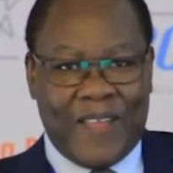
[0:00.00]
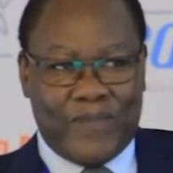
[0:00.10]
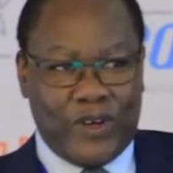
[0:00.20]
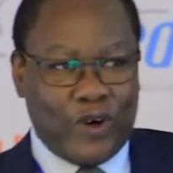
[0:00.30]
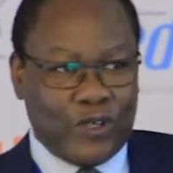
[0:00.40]

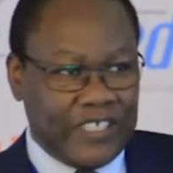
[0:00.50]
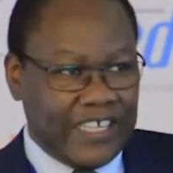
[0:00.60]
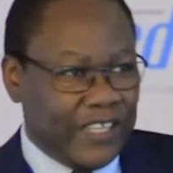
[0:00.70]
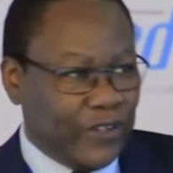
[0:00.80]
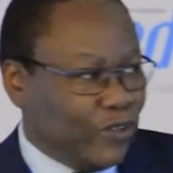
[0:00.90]
because
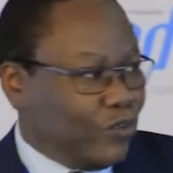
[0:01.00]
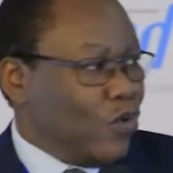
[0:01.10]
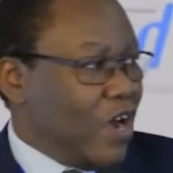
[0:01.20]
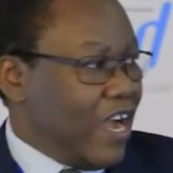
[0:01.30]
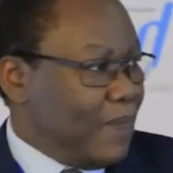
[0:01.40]
there are those
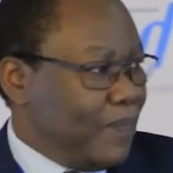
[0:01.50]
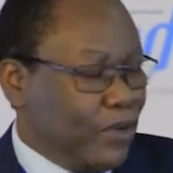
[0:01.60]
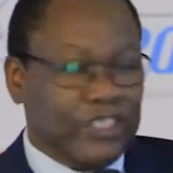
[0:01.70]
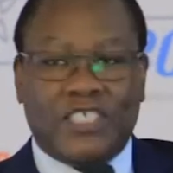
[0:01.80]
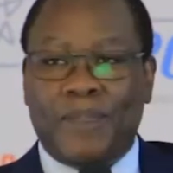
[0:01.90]
who are
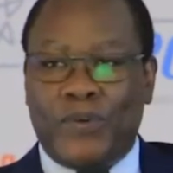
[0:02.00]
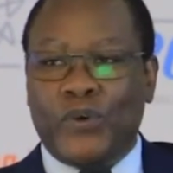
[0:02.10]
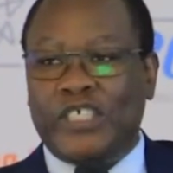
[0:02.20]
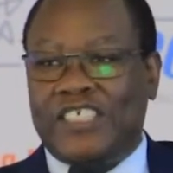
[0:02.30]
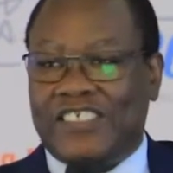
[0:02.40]
policy
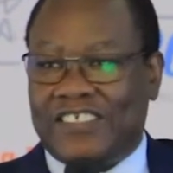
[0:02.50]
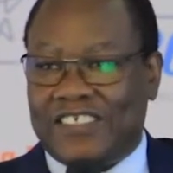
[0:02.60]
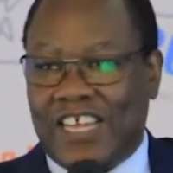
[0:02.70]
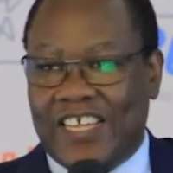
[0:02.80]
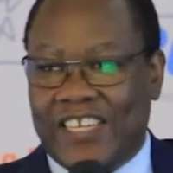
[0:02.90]
purists
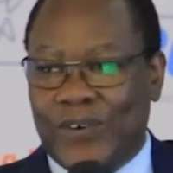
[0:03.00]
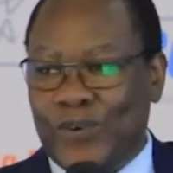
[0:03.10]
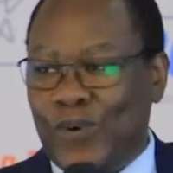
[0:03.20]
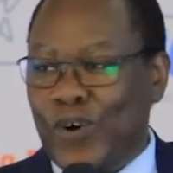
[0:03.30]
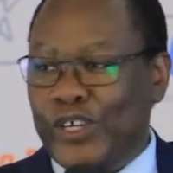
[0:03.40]
and they
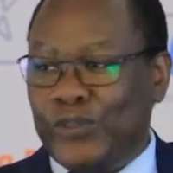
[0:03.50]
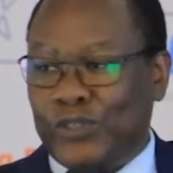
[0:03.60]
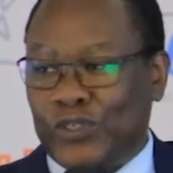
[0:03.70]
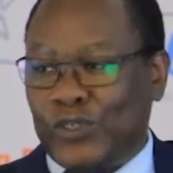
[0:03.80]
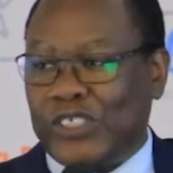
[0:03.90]
will go into
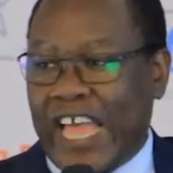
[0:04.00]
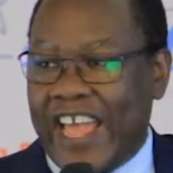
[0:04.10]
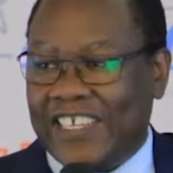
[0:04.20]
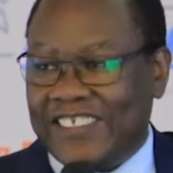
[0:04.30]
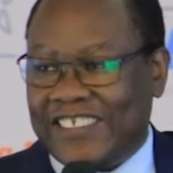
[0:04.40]
social
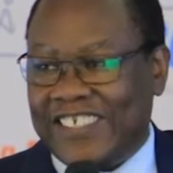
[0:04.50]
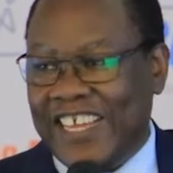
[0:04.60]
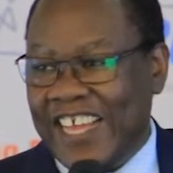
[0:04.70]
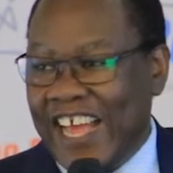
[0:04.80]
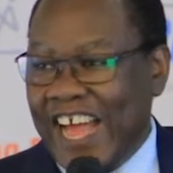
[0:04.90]
science
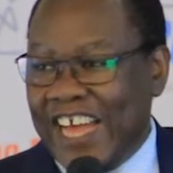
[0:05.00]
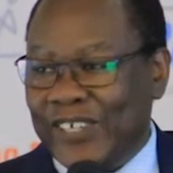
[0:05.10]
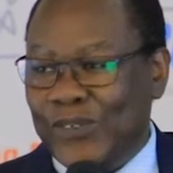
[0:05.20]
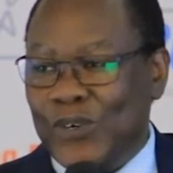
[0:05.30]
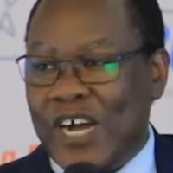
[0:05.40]

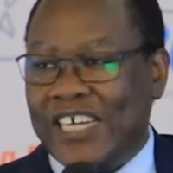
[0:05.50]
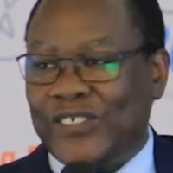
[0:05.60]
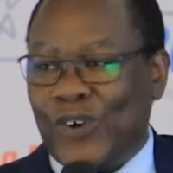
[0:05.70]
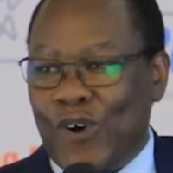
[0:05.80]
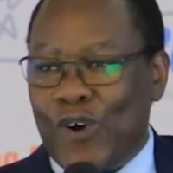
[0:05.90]
and look at
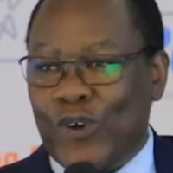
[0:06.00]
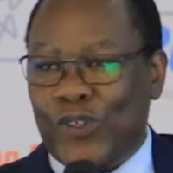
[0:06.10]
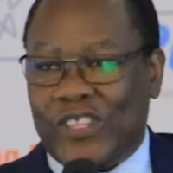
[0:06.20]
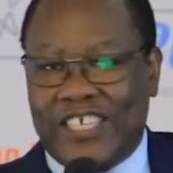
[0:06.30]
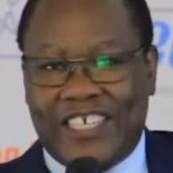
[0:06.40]
all
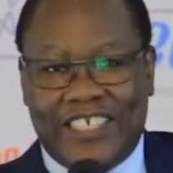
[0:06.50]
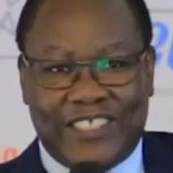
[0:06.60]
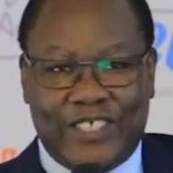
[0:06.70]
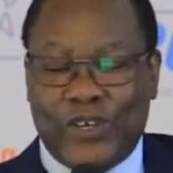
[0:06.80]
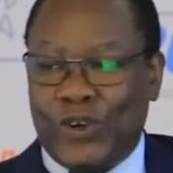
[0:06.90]
the
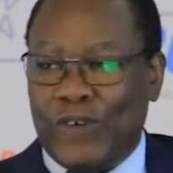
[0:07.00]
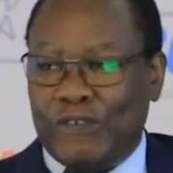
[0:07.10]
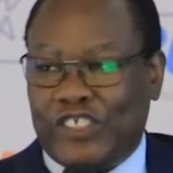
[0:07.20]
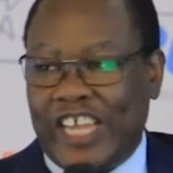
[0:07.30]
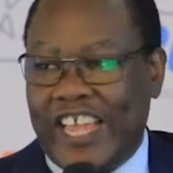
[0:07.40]
theory of
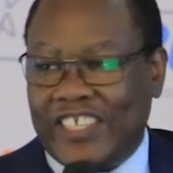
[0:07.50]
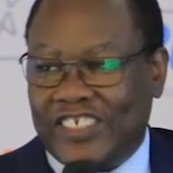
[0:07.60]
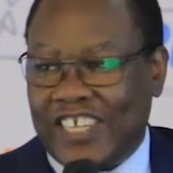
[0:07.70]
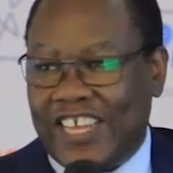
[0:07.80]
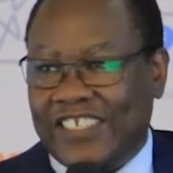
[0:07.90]

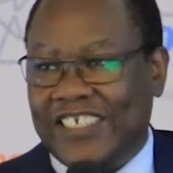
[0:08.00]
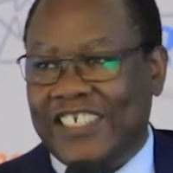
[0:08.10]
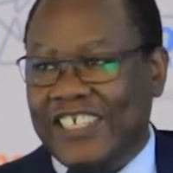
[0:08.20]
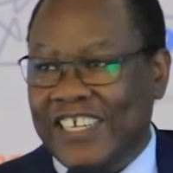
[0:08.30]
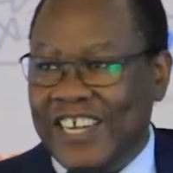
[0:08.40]
change and